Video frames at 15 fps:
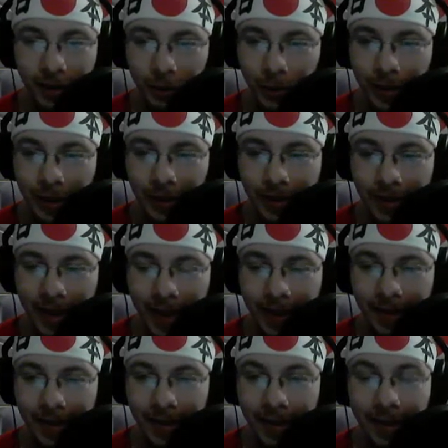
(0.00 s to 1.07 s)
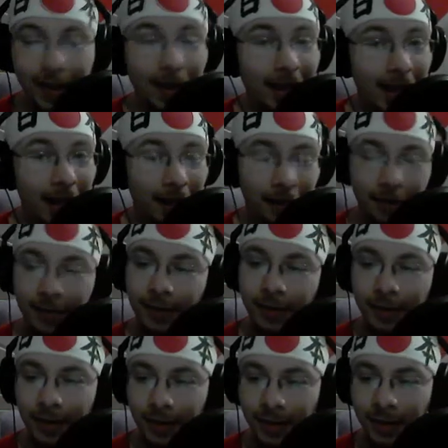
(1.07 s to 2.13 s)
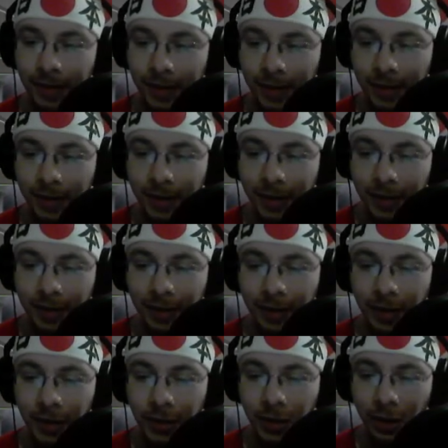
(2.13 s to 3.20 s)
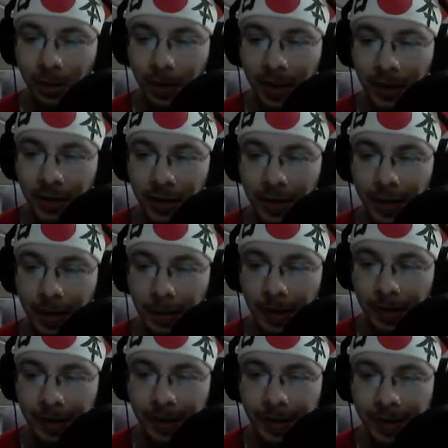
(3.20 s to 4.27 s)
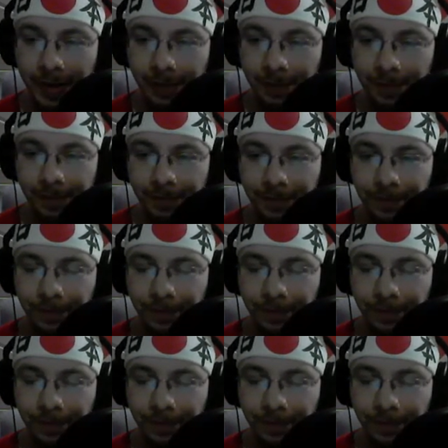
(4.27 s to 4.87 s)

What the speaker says: In 2018, again. Not sure what I should think about this.